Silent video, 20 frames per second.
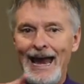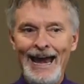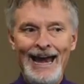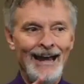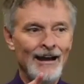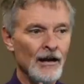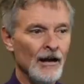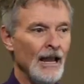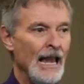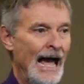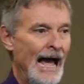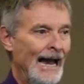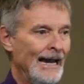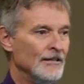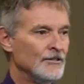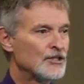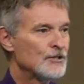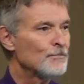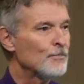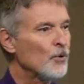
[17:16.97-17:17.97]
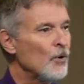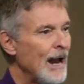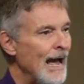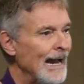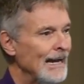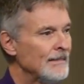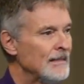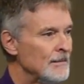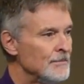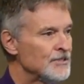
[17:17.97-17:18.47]
Airlines
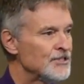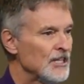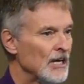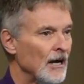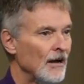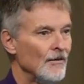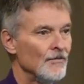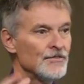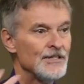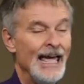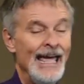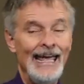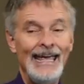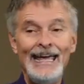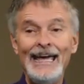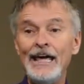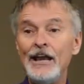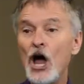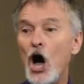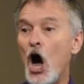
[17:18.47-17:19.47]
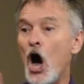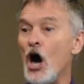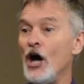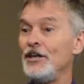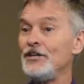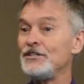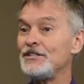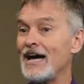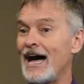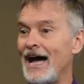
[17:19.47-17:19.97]
pride themselves in
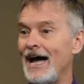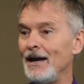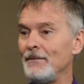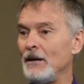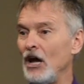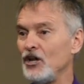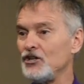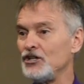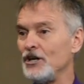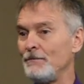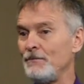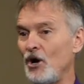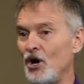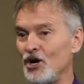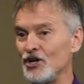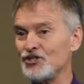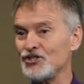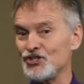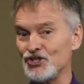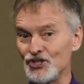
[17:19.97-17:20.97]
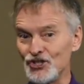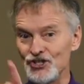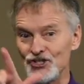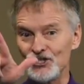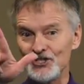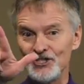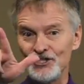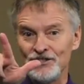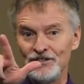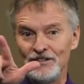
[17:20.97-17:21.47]
on-time
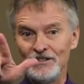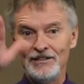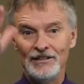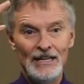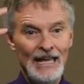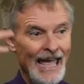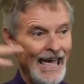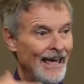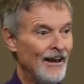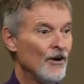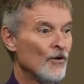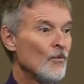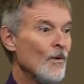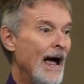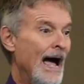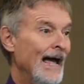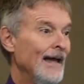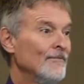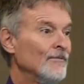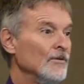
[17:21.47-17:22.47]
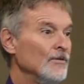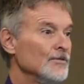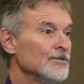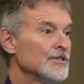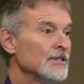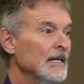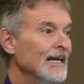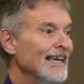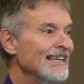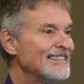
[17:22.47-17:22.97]
departures and
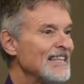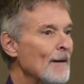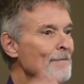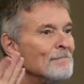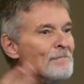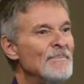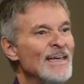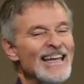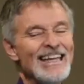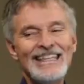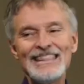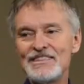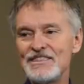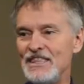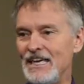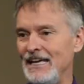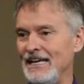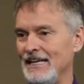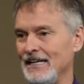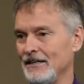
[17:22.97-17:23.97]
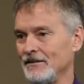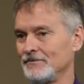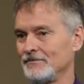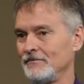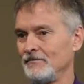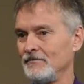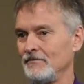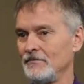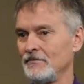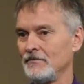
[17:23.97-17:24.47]
arrivals. It's a big thing.
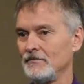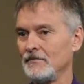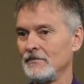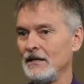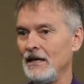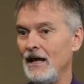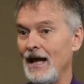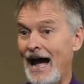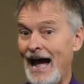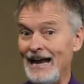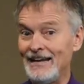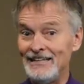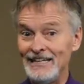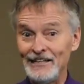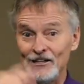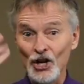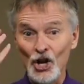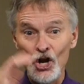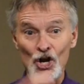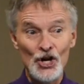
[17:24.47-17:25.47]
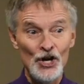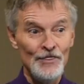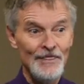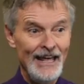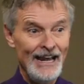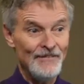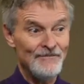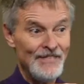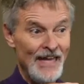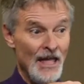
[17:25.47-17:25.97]
I did learn
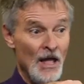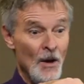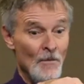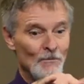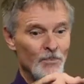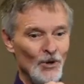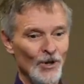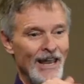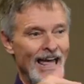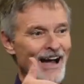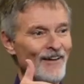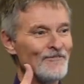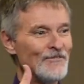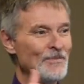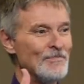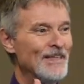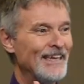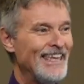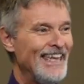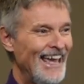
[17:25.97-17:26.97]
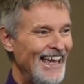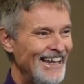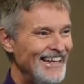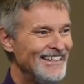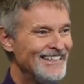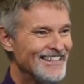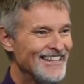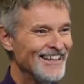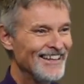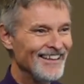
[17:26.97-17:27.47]
that if they pull out from the
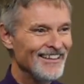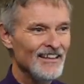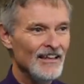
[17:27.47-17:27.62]
gate,